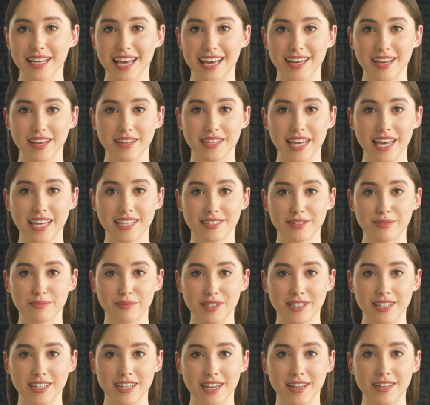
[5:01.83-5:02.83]
In our next
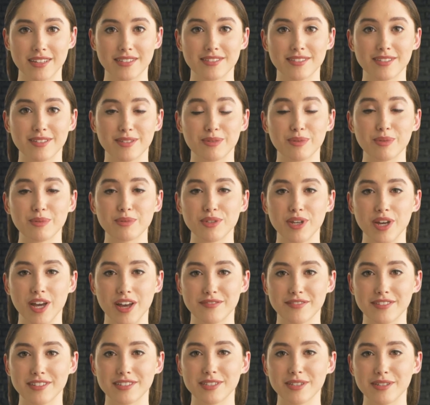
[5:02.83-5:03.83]
video, we'll
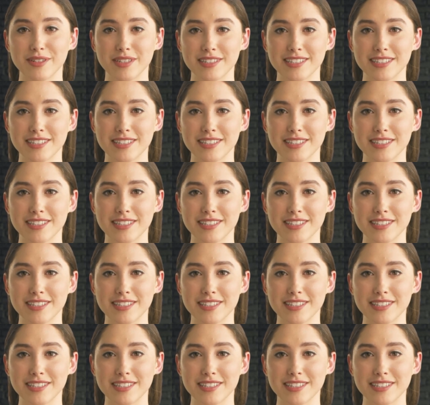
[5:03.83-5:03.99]
dive into